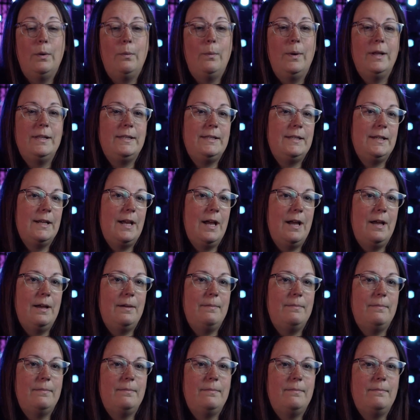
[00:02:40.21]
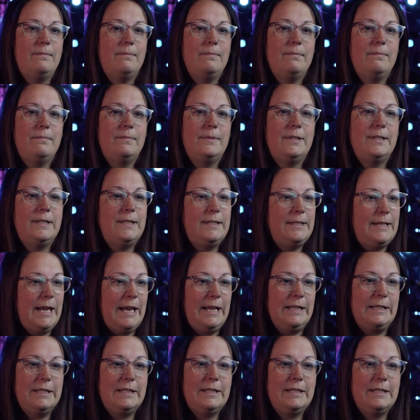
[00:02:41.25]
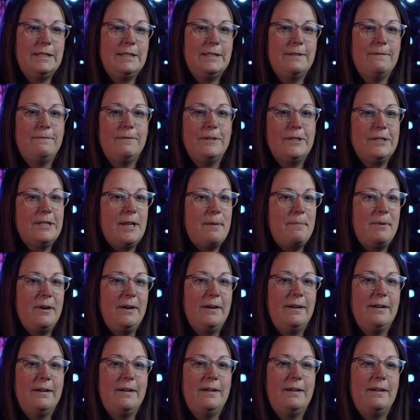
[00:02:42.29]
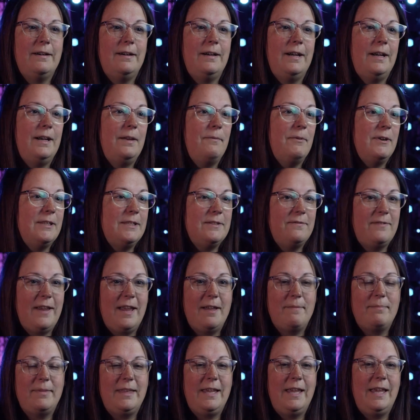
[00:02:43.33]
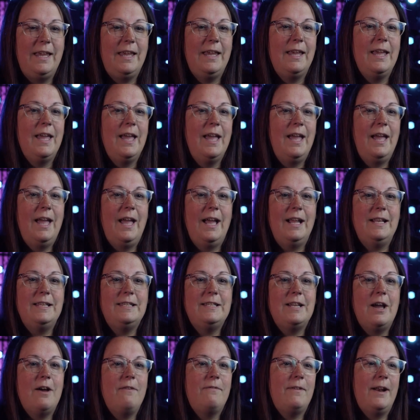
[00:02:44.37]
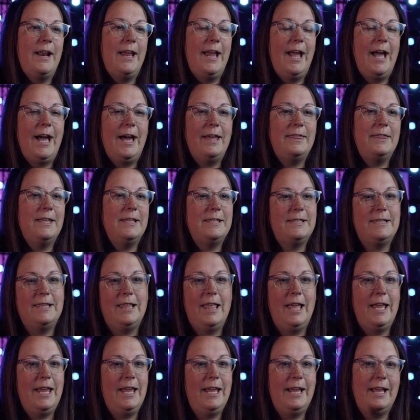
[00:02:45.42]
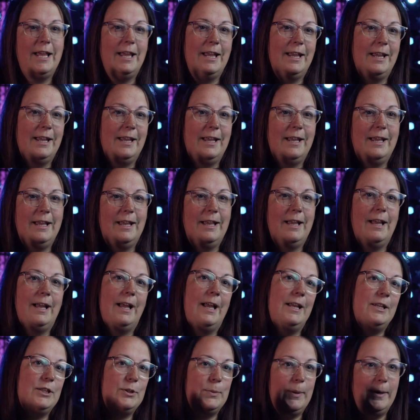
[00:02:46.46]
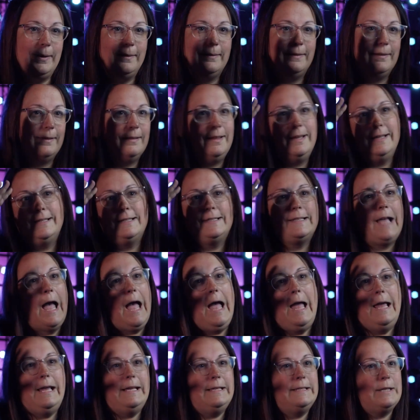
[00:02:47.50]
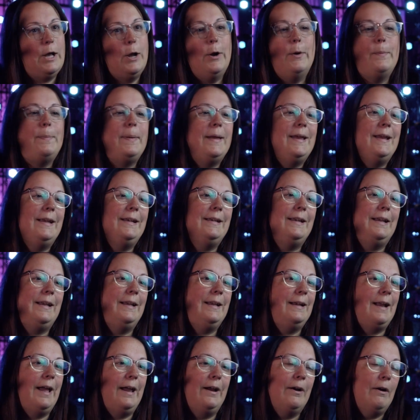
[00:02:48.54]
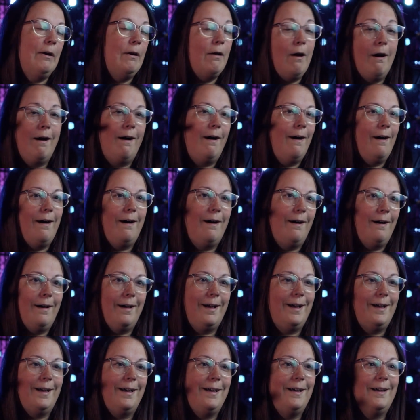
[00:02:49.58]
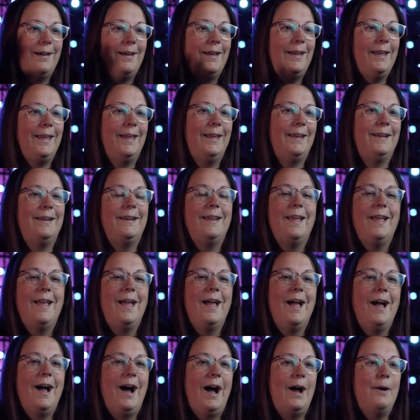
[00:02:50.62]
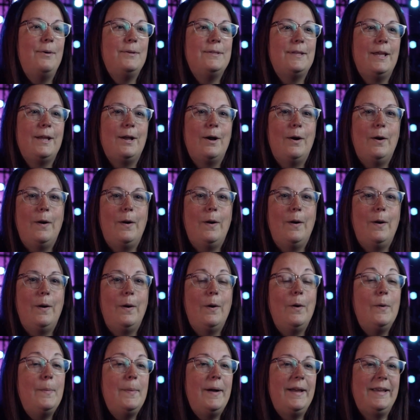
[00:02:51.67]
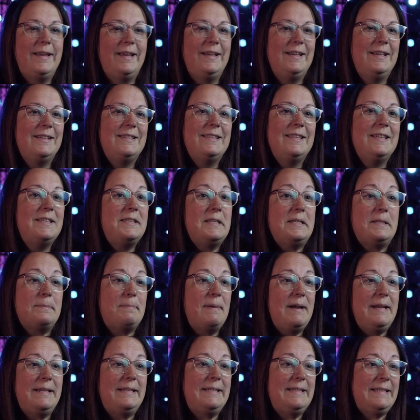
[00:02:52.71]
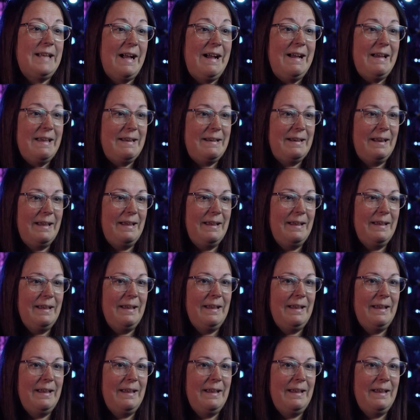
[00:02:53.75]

wants to come to the States for summer and he wants a family and stuff. And I had this like, I swear, the like skies open, and I heard ah, and I was like, oh my goodness, this is my son.